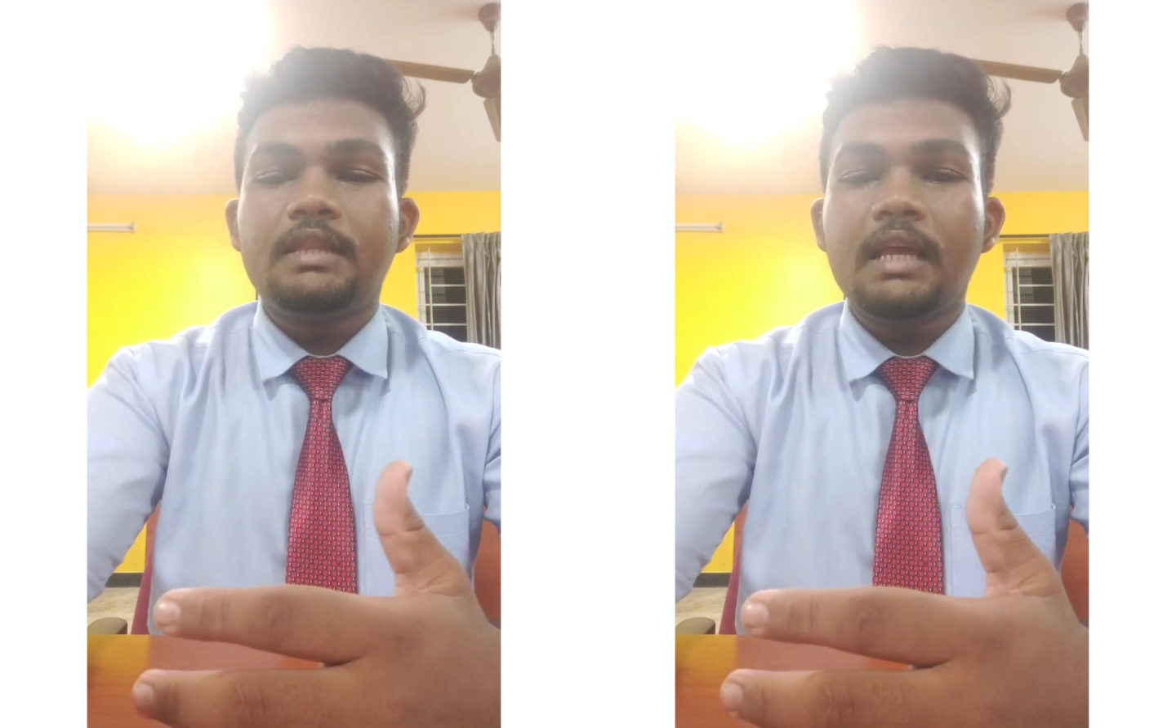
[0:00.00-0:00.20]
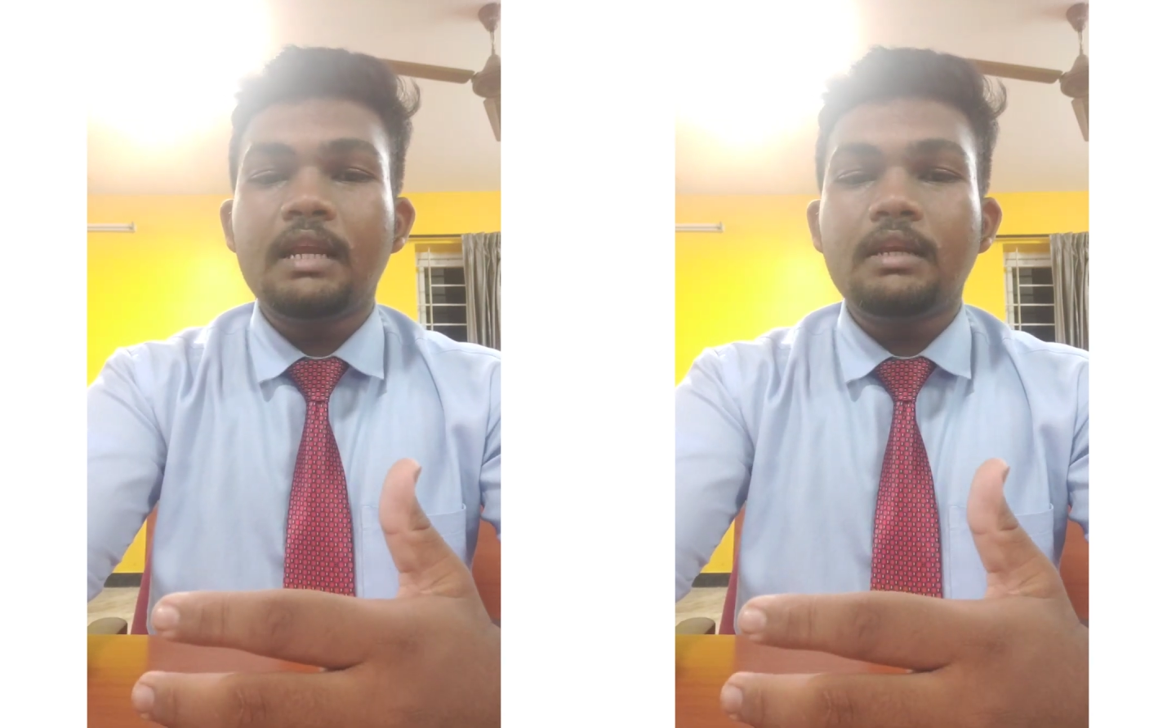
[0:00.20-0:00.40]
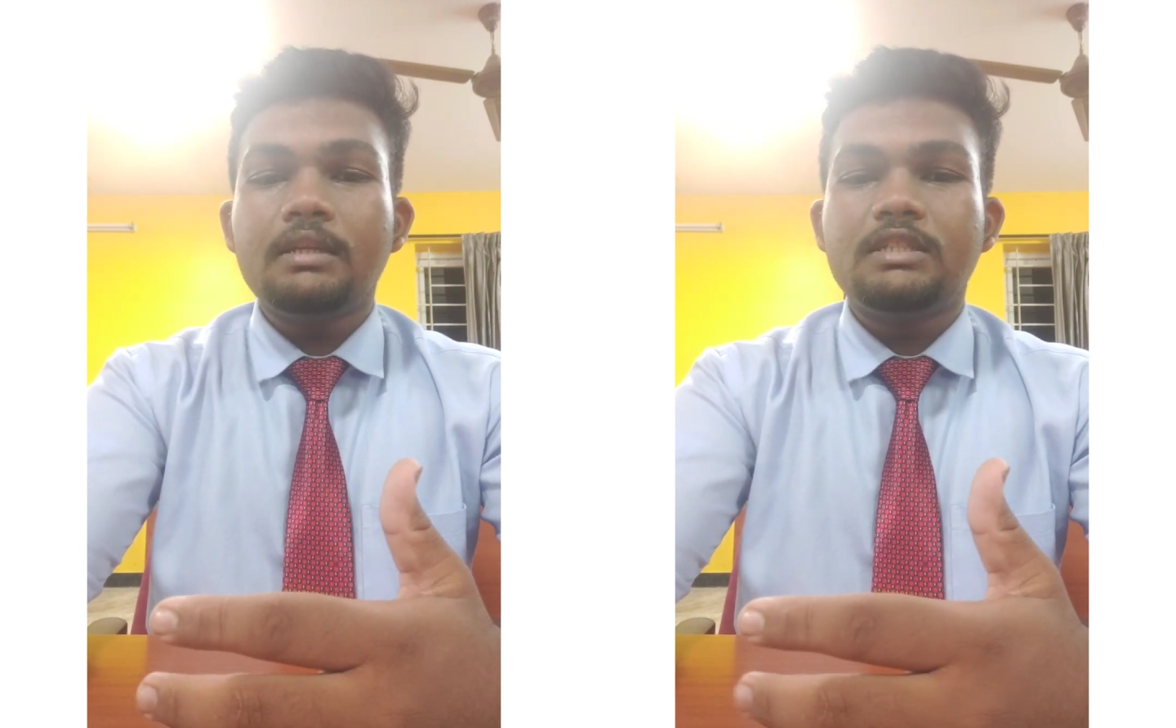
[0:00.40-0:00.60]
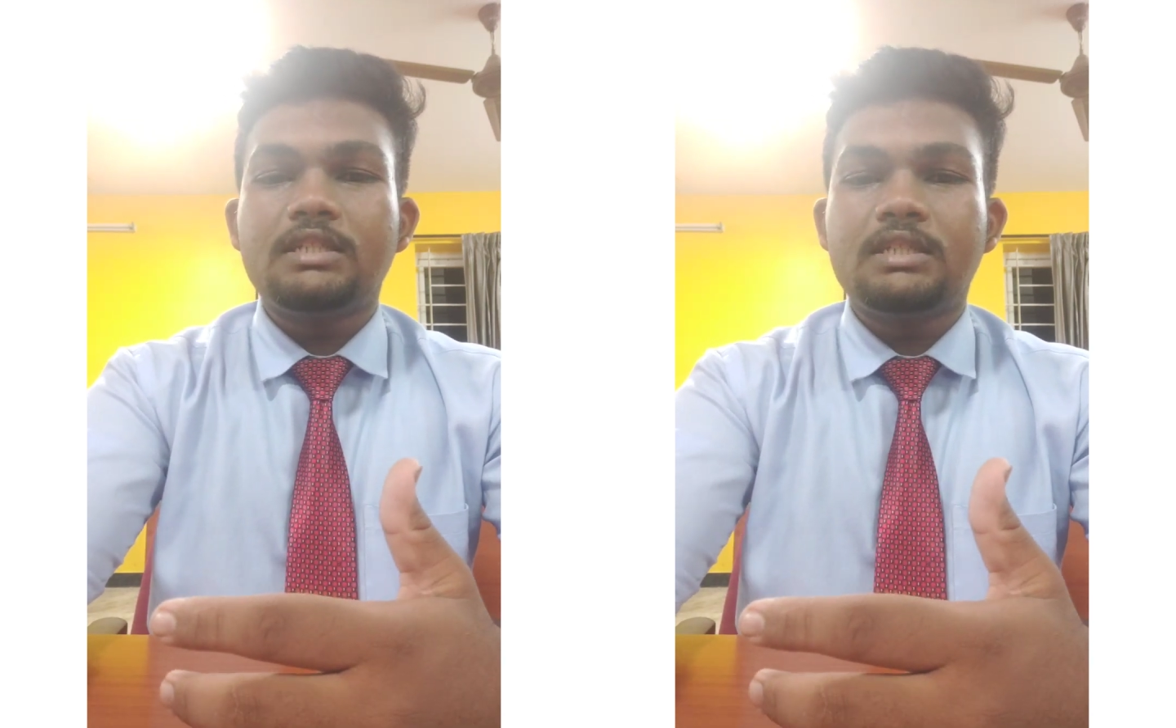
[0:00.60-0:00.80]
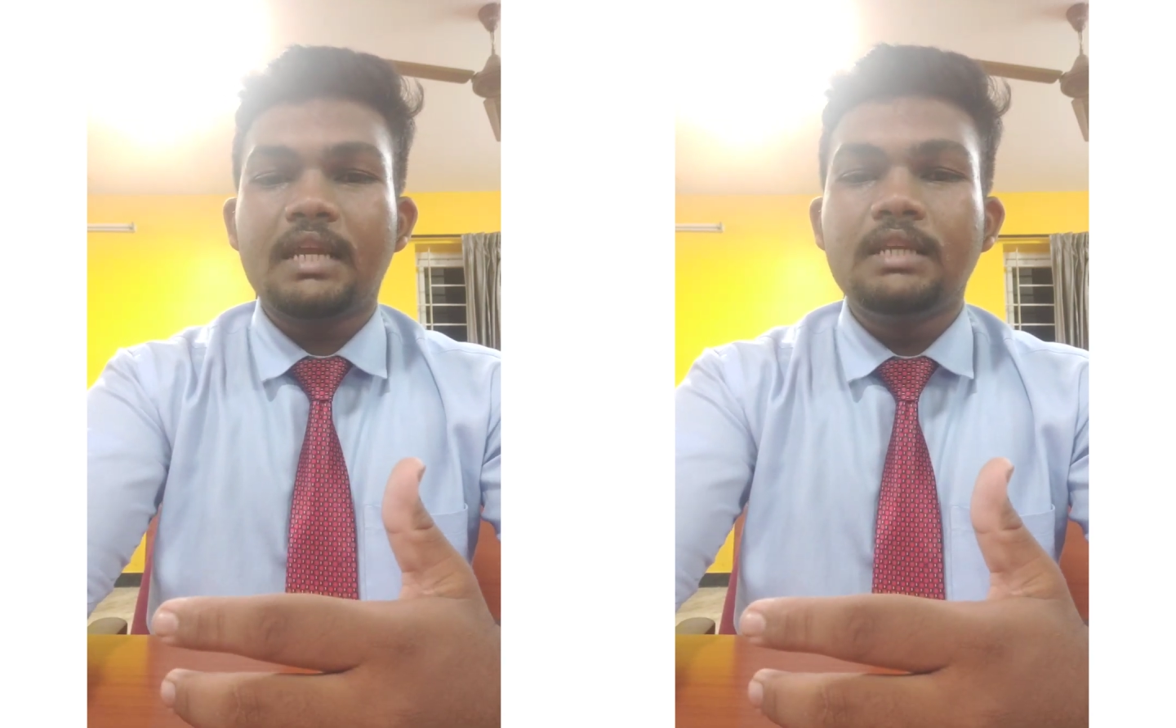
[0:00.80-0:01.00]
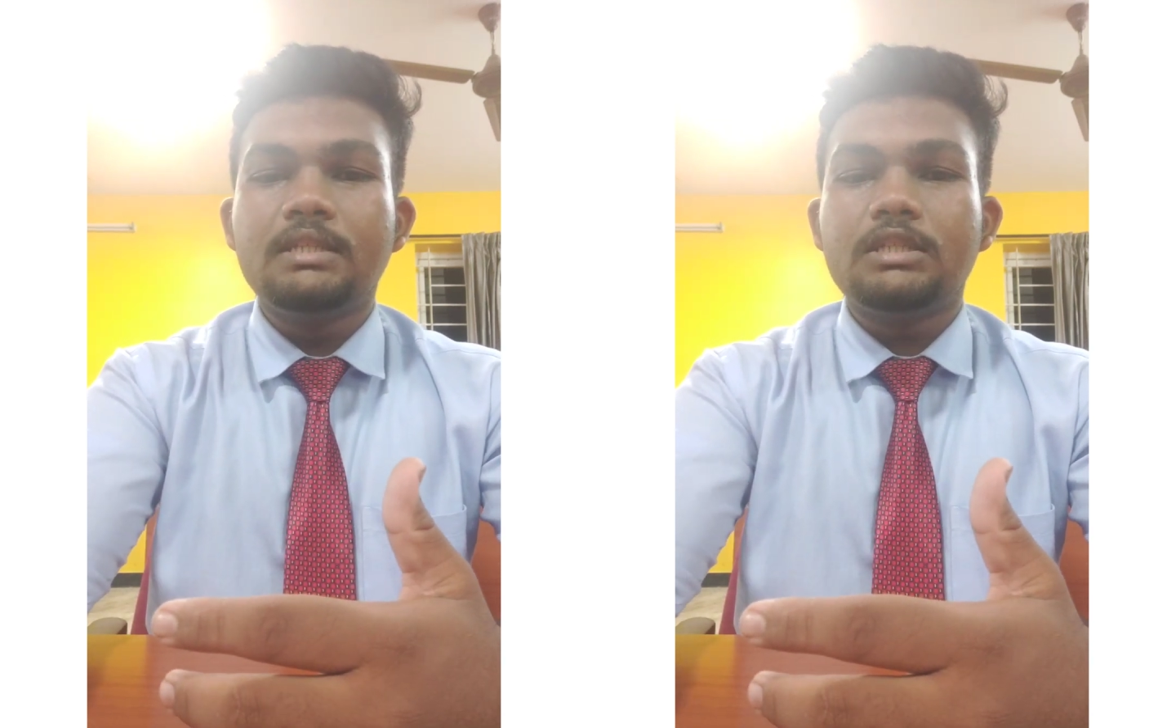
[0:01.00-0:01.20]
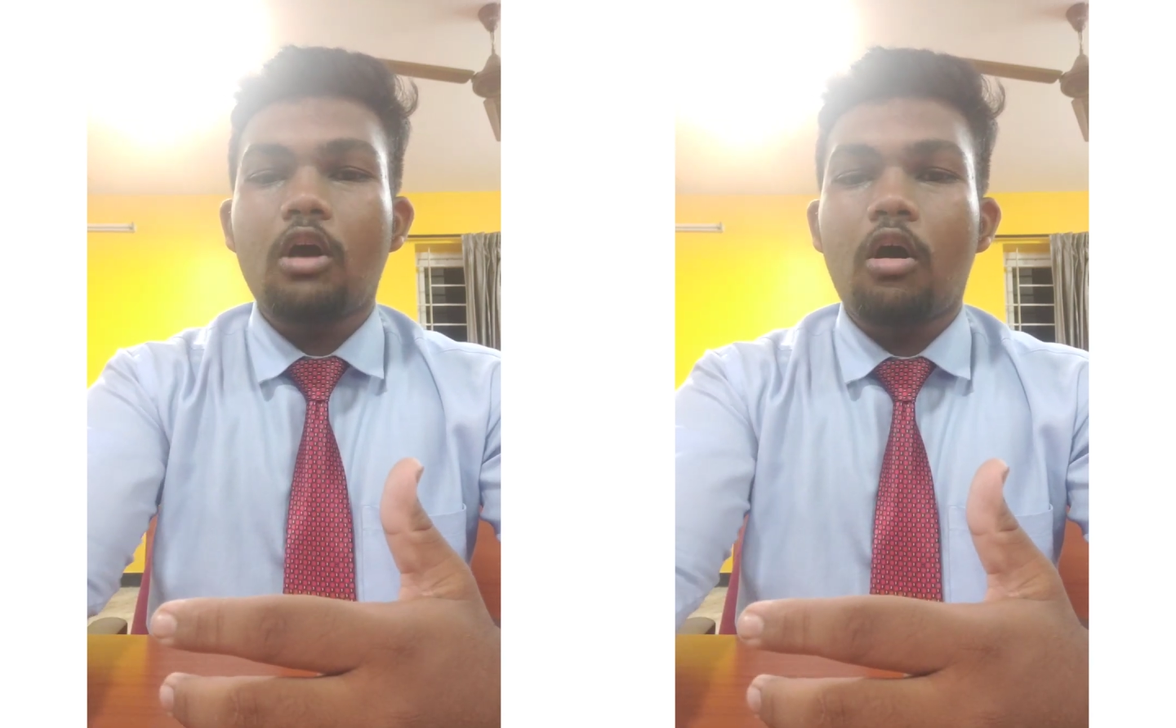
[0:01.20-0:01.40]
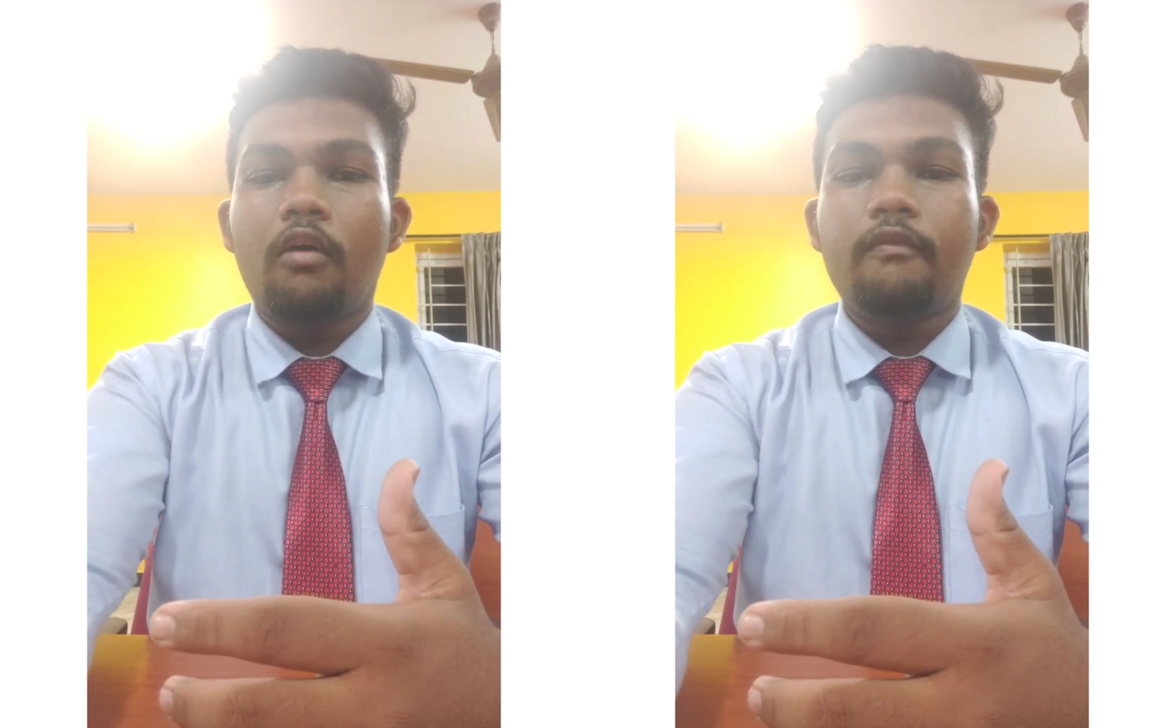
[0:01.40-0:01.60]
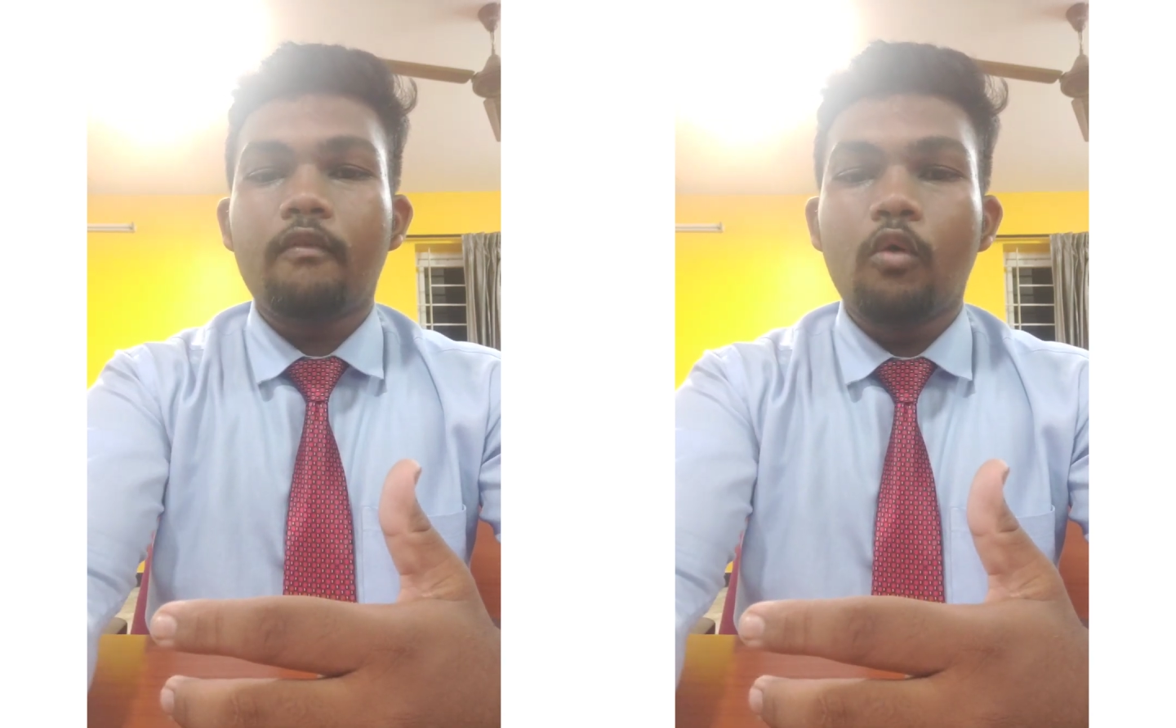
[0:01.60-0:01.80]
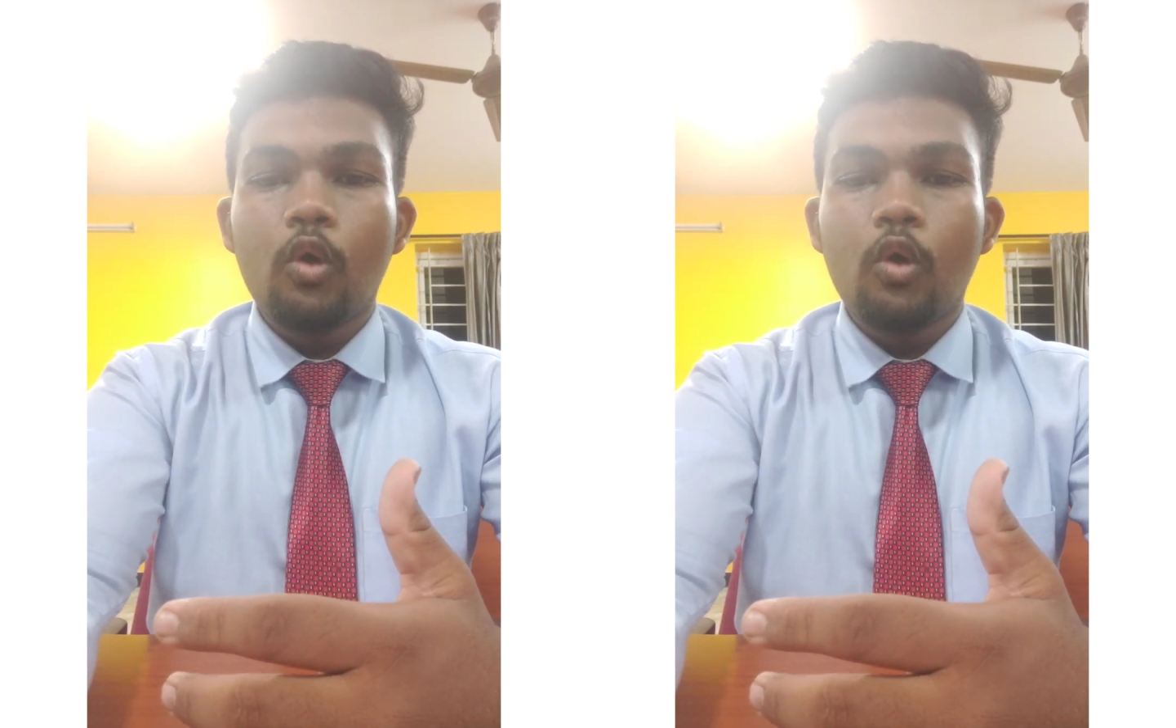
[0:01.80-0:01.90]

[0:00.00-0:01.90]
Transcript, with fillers: thin strings of